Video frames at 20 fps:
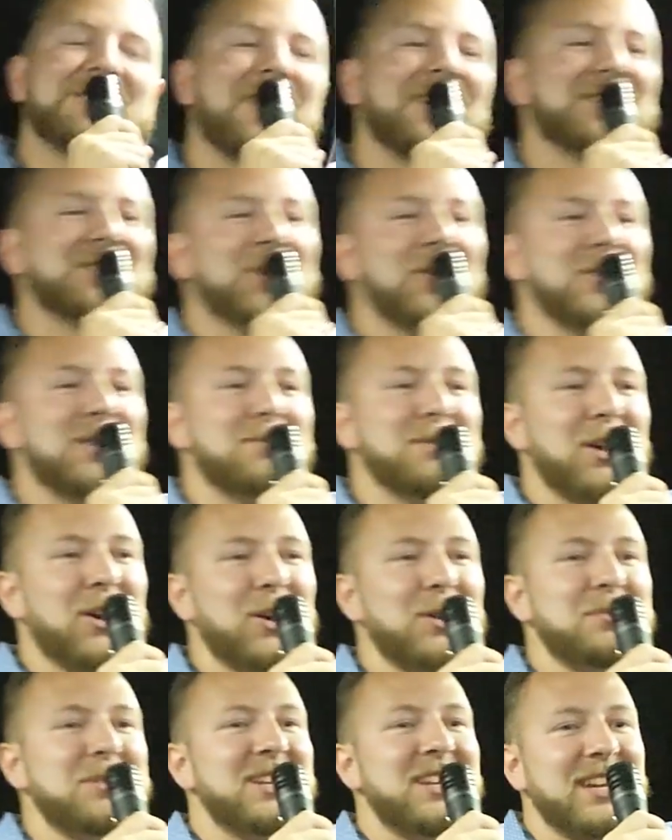So I showed him
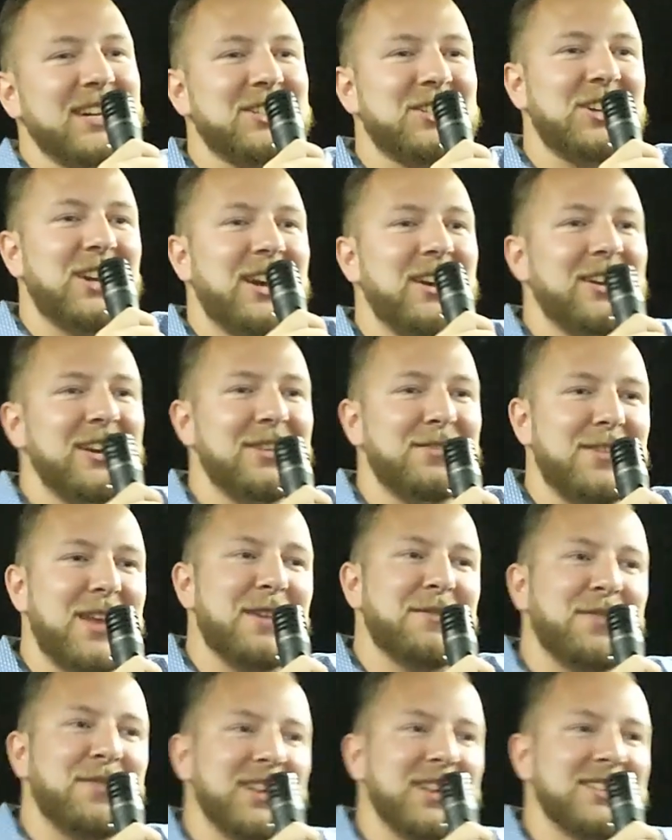the Urban Dictionary of
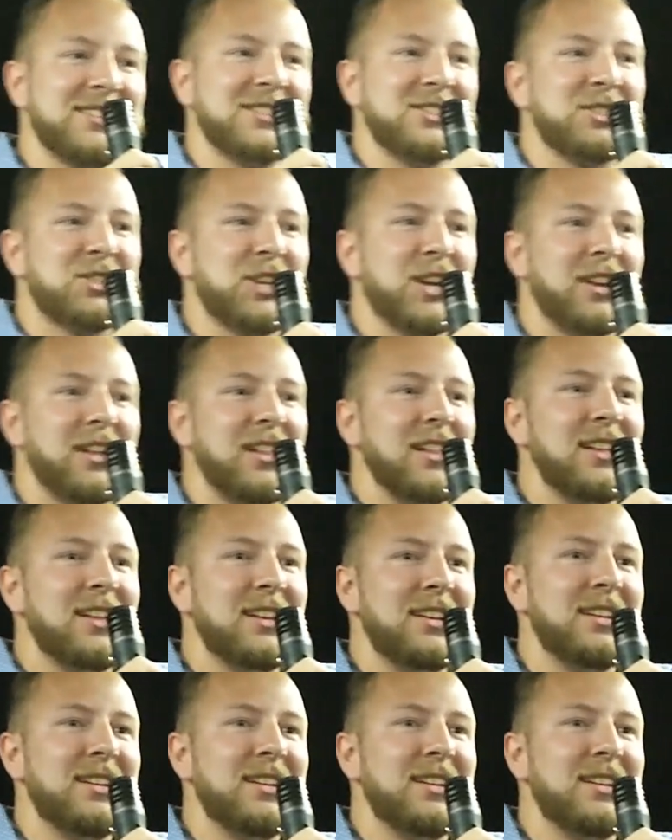Netflix and chill.